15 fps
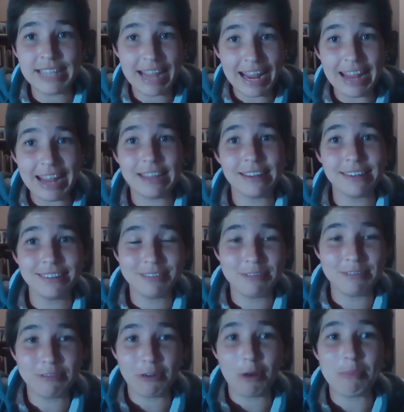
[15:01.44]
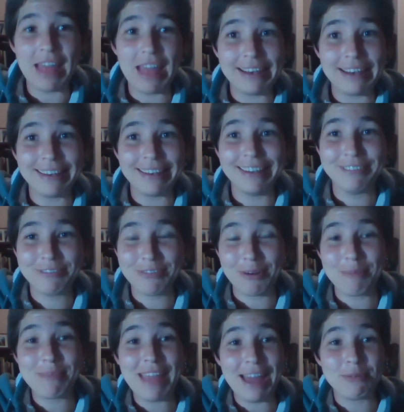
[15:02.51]
take from that
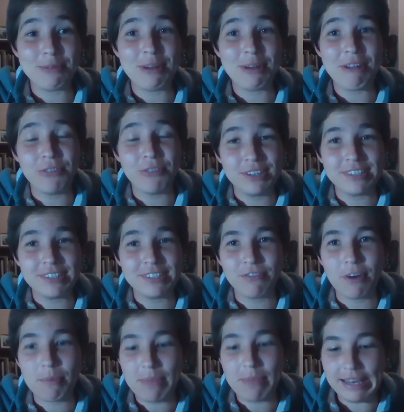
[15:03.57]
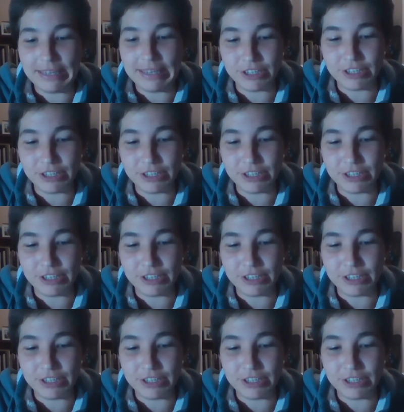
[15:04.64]
that reference and from that